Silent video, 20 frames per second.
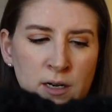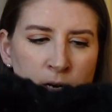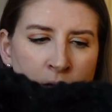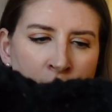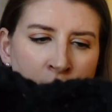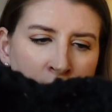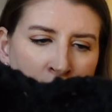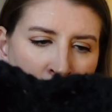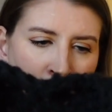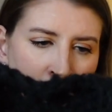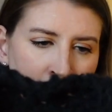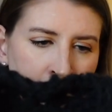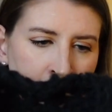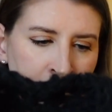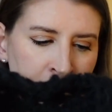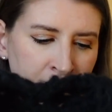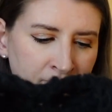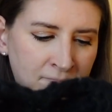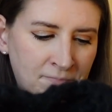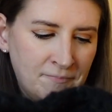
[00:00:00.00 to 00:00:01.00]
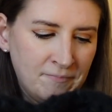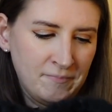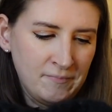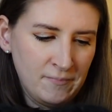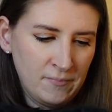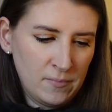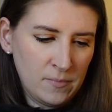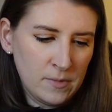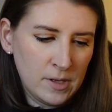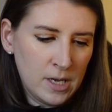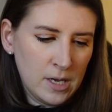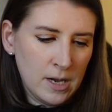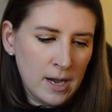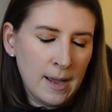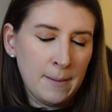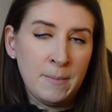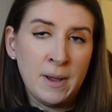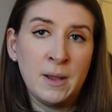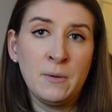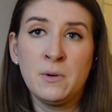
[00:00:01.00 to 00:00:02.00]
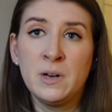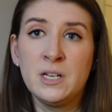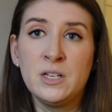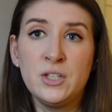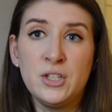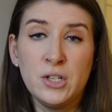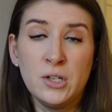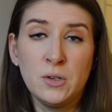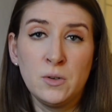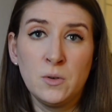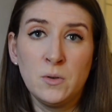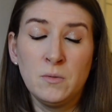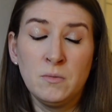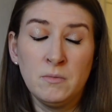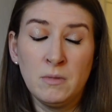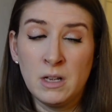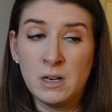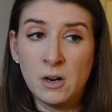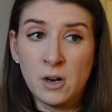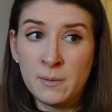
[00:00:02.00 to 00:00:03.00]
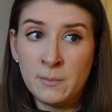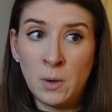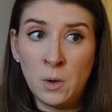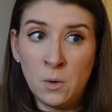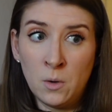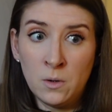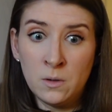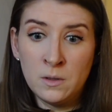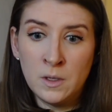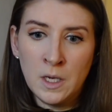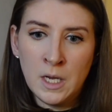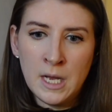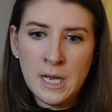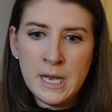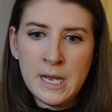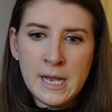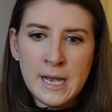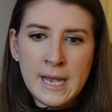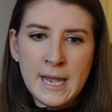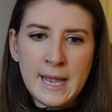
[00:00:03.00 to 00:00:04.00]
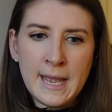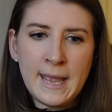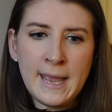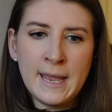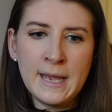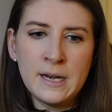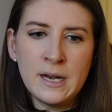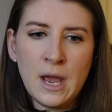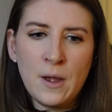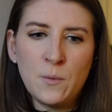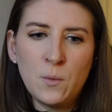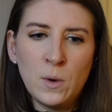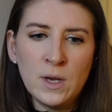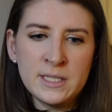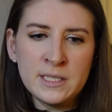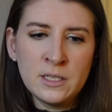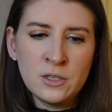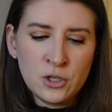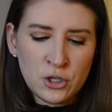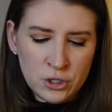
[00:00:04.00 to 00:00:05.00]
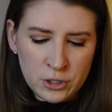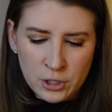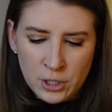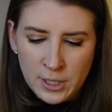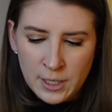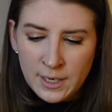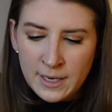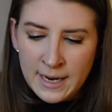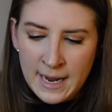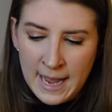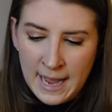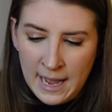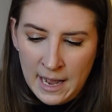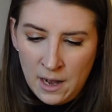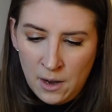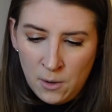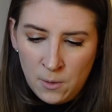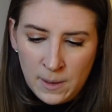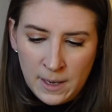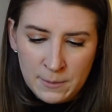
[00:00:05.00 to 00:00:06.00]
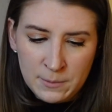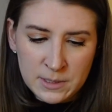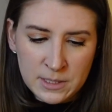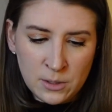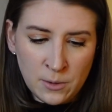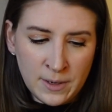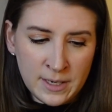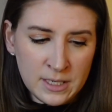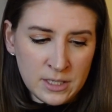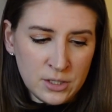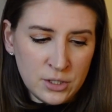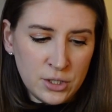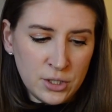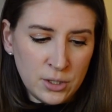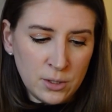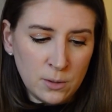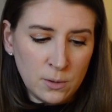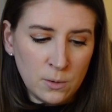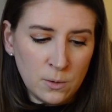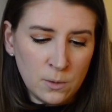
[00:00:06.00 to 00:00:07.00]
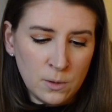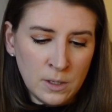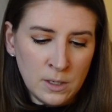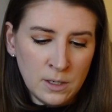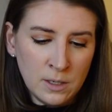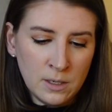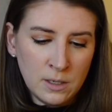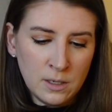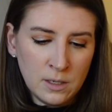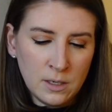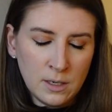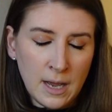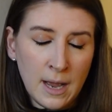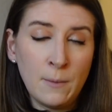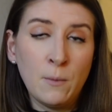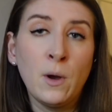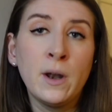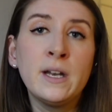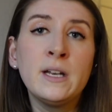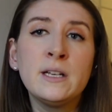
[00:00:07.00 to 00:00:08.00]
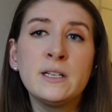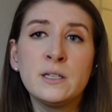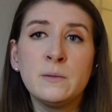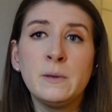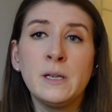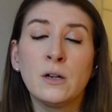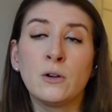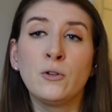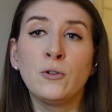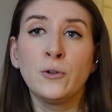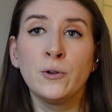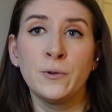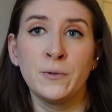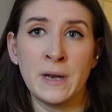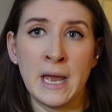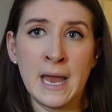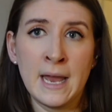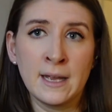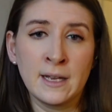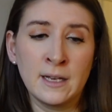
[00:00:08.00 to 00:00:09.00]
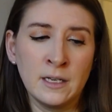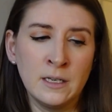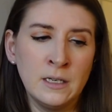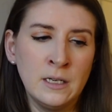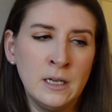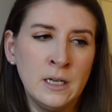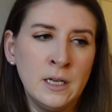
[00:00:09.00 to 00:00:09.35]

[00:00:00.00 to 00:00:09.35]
I might want to do an armhole. And I wasn't sure how I was going to do, I wanted it to be a crew neck.